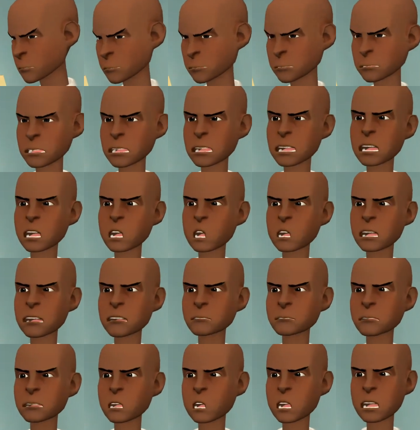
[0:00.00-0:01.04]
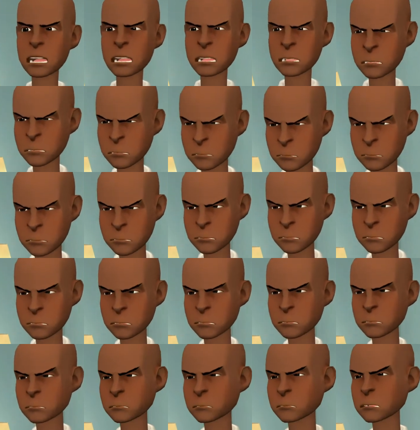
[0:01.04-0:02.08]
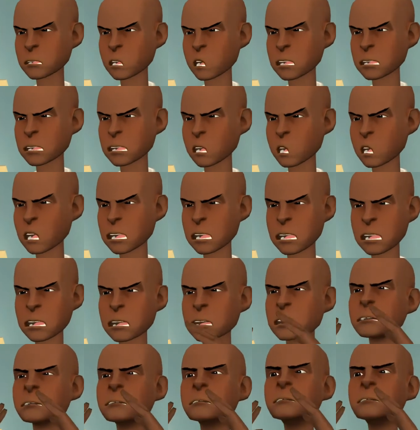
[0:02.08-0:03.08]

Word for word: Get out of my way. Or I do this.